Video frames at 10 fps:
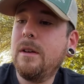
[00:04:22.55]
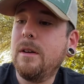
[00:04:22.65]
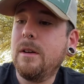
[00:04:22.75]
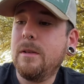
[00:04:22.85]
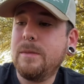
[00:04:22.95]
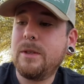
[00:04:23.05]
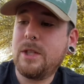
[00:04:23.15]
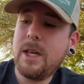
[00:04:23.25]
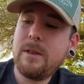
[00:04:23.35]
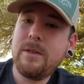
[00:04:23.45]
So
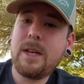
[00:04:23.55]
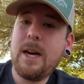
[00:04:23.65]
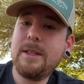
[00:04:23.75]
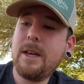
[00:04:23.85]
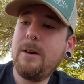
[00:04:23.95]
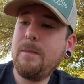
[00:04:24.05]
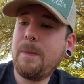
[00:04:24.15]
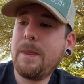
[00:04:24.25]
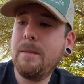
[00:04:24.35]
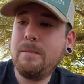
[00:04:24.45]
check those guys out.
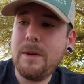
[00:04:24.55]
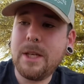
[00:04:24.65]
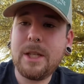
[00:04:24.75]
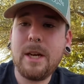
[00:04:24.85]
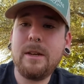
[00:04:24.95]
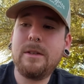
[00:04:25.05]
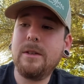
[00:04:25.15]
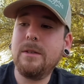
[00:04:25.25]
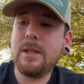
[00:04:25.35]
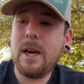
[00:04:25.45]
Big shout out to
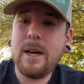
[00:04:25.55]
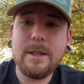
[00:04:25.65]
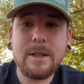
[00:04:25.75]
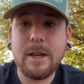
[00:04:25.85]
those guys.